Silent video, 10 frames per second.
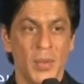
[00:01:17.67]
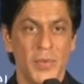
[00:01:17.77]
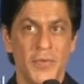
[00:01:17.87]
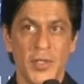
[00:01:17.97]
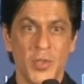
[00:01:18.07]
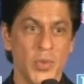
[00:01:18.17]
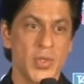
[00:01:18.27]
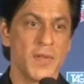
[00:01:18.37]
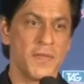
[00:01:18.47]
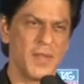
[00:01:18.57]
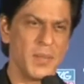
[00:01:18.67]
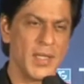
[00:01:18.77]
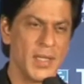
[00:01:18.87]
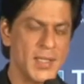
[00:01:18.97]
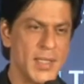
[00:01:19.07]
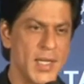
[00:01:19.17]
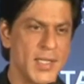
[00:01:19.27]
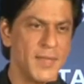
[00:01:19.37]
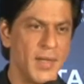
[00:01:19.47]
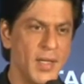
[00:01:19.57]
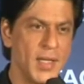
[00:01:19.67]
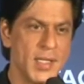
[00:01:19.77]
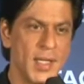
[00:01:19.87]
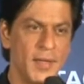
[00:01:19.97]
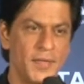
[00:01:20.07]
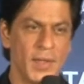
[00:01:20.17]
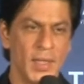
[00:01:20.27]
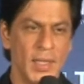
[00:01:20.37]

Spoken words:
We finished most of the film. I think this last 7-8 days are left,